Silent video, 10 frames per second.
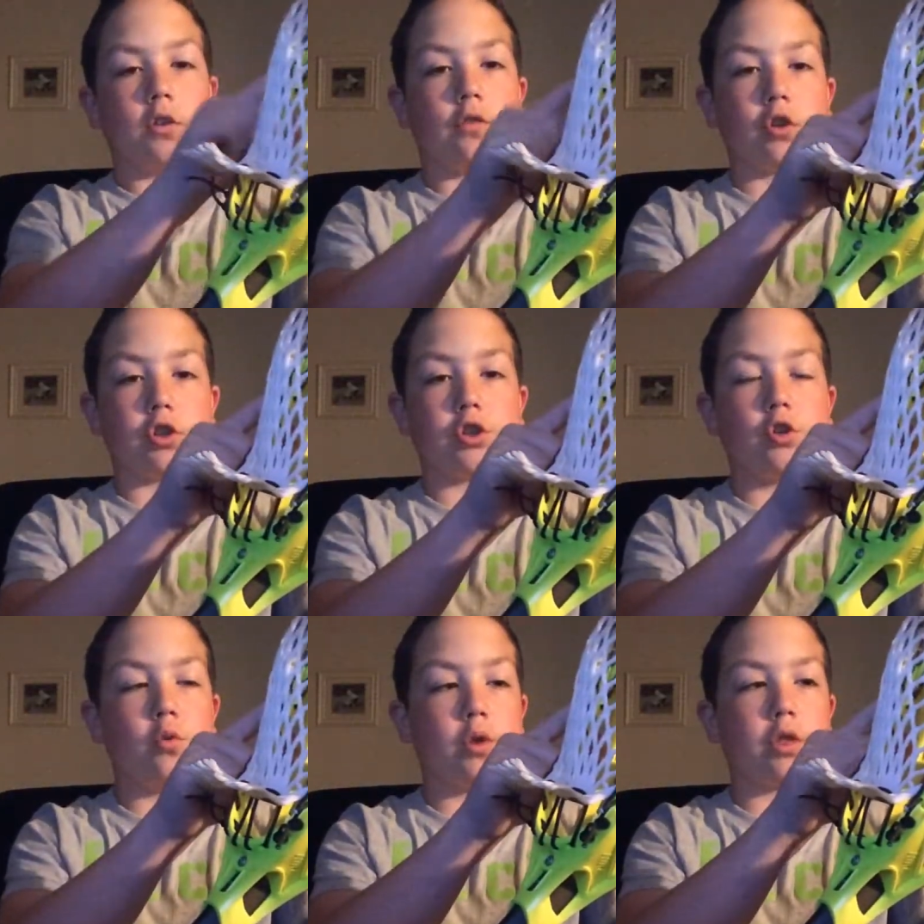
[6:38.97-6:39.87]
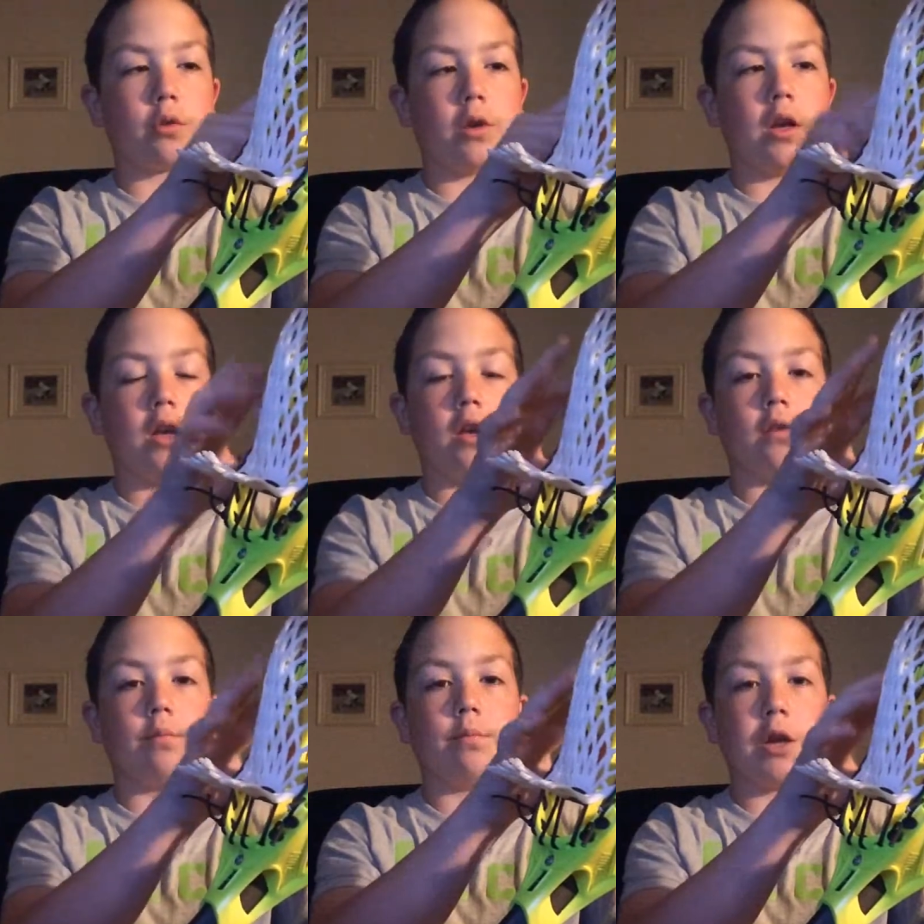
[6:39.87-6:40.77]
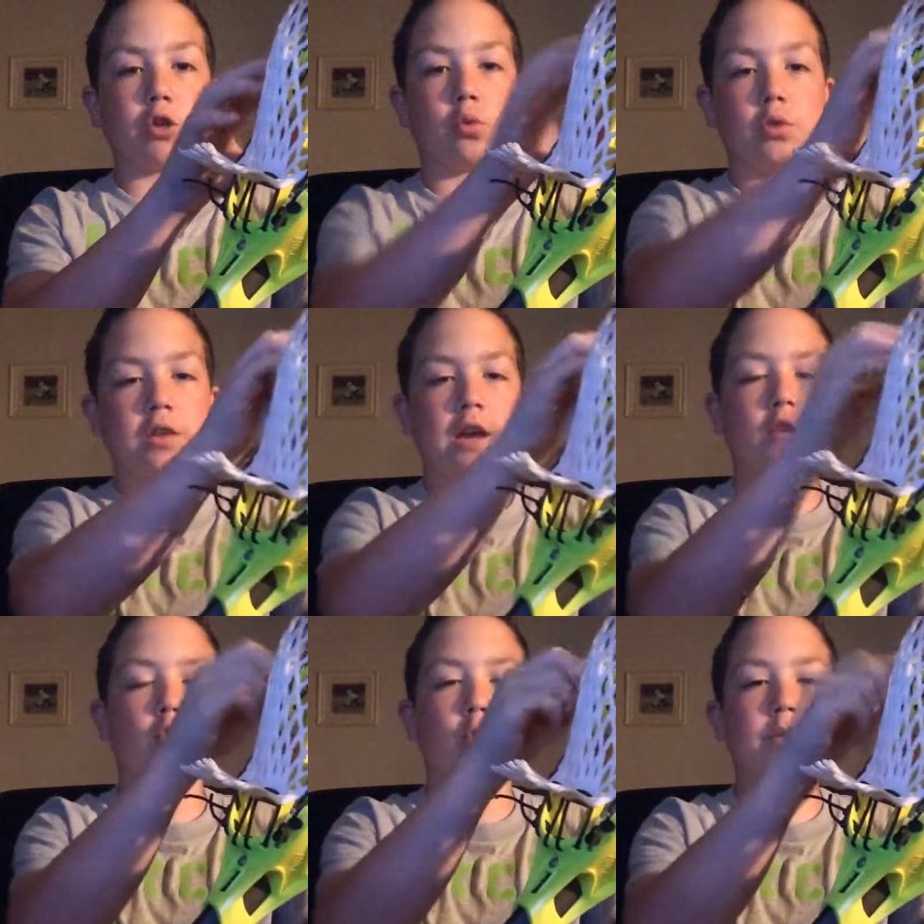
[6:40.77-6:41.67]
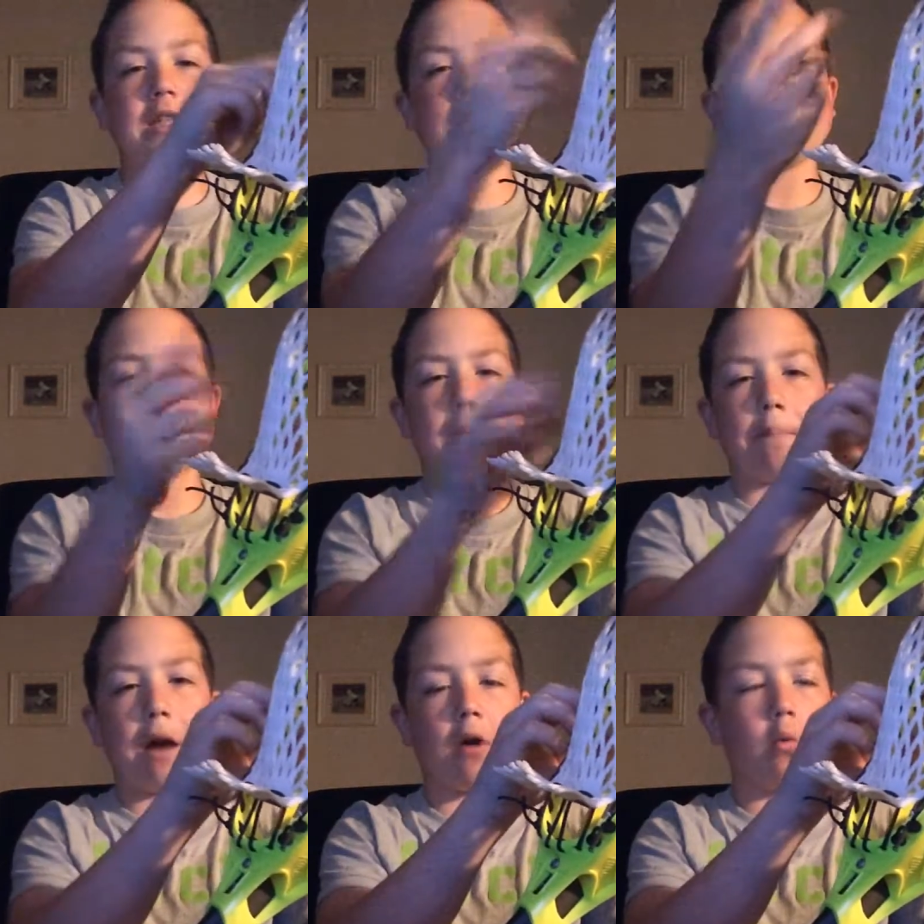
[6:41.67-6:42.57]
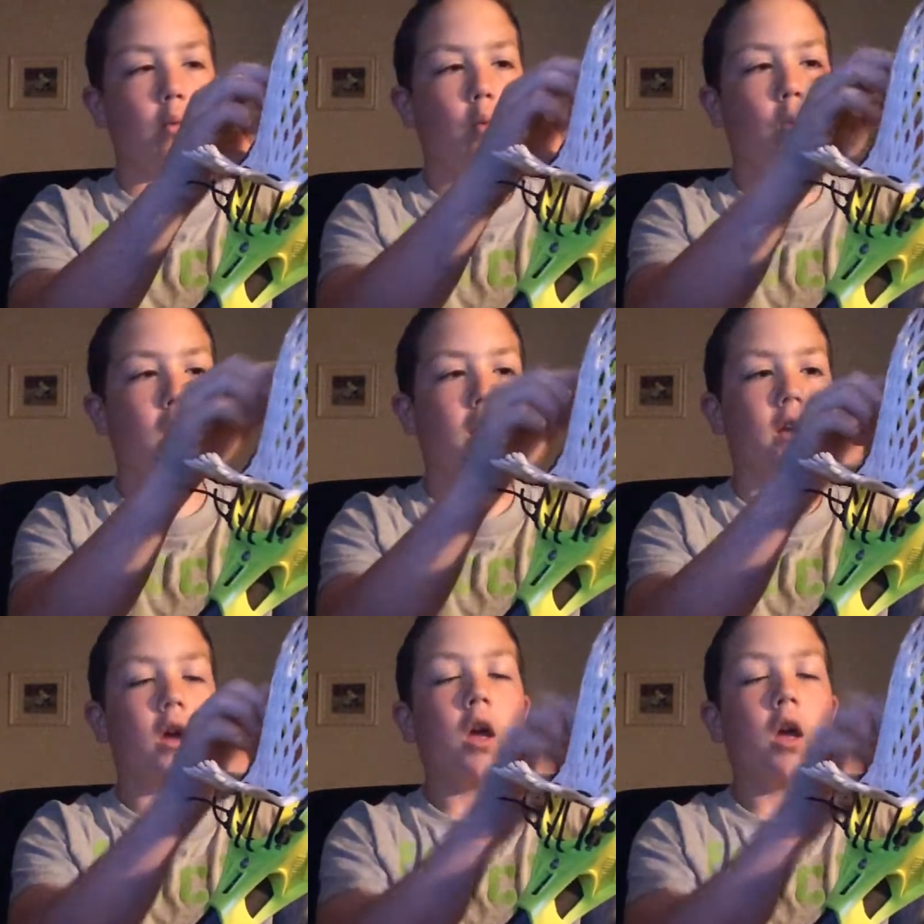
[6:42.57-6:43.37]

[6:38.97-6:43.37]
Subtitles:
The first 2 or 3 mesh holes down. Normally skipping about 1,